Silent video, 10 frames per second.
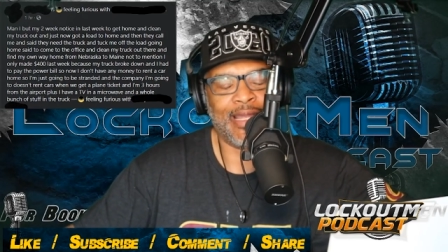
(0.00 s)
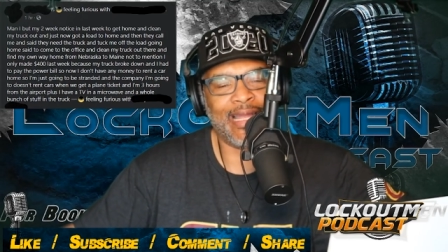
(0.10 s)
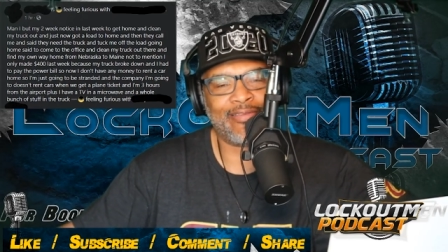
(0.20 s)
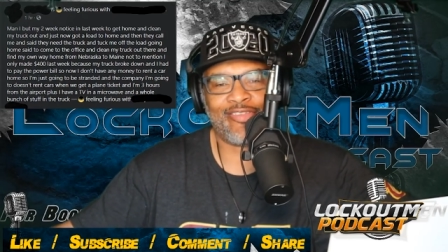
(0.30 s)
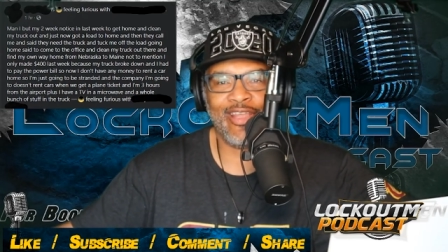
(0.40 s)

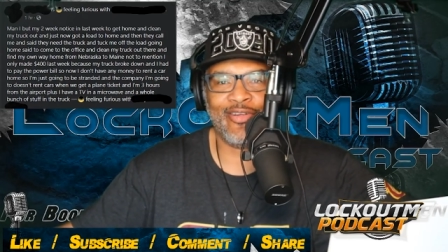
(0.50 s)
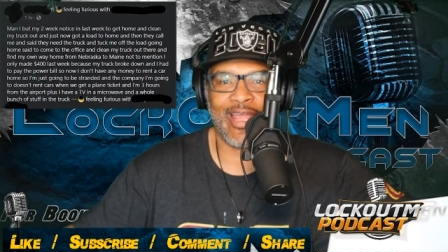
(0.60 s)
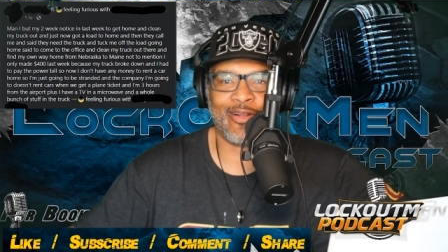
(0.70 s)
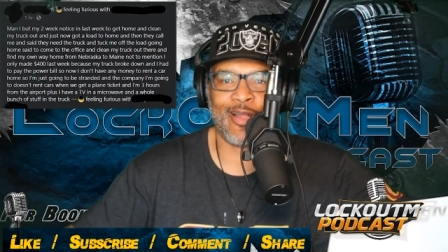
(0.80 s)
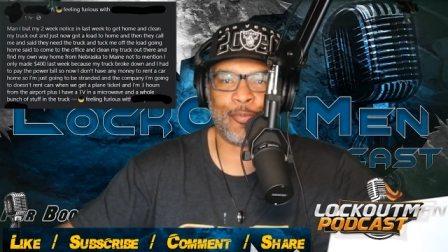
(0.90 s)
I still
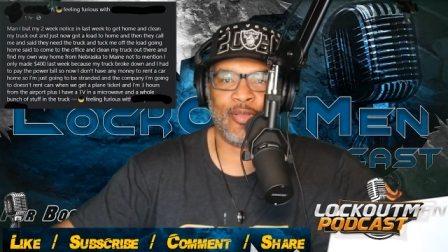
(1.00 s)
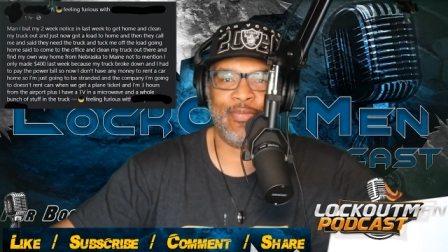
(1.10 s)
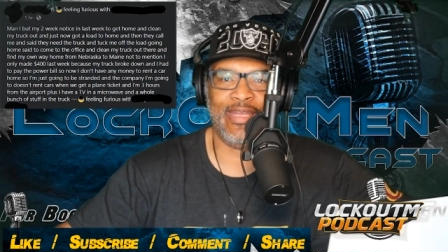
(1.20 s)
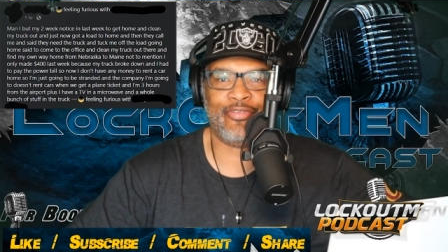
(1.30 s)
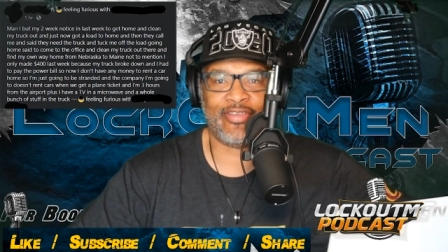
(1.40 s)
got a couple of
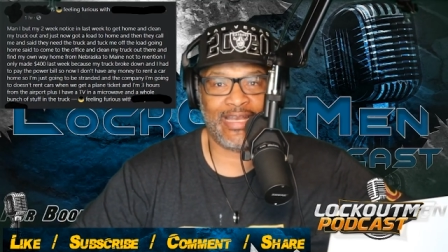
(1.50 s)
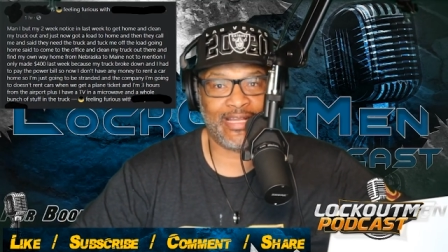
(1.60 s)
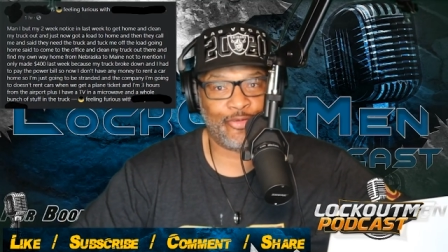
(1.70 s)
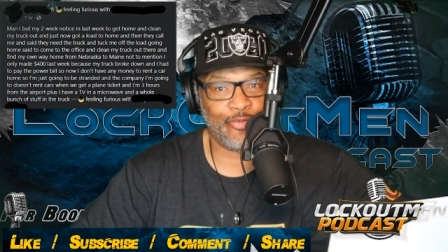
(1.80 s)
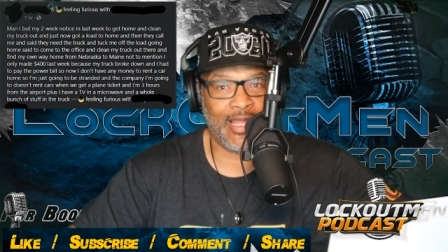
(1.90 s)
minutes, and
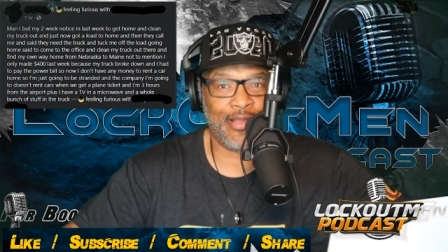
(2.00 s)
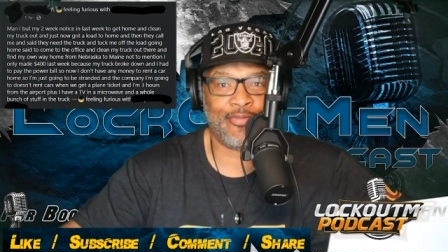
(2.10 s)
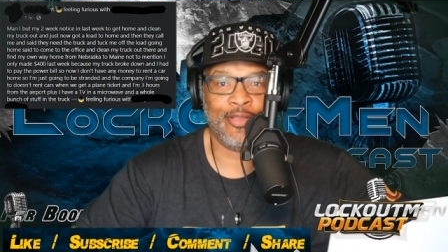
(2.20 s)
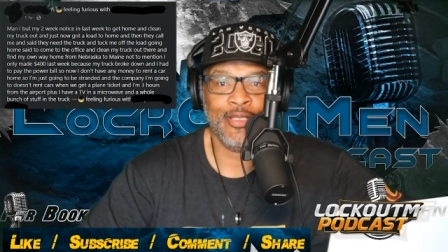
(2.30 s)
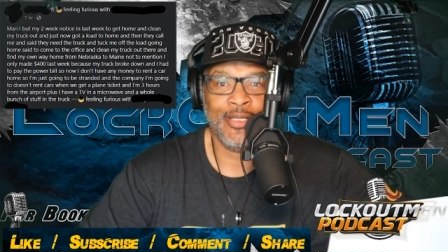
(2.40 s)
I do have
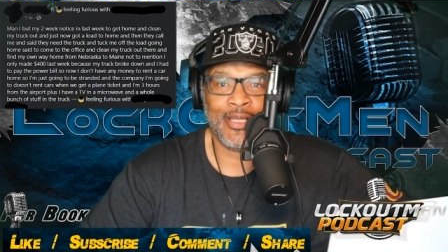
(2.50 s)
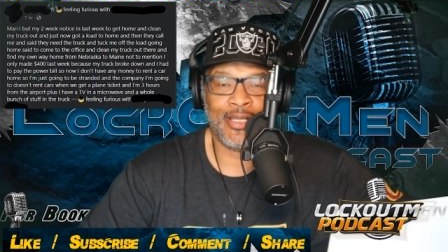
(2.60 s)
a... I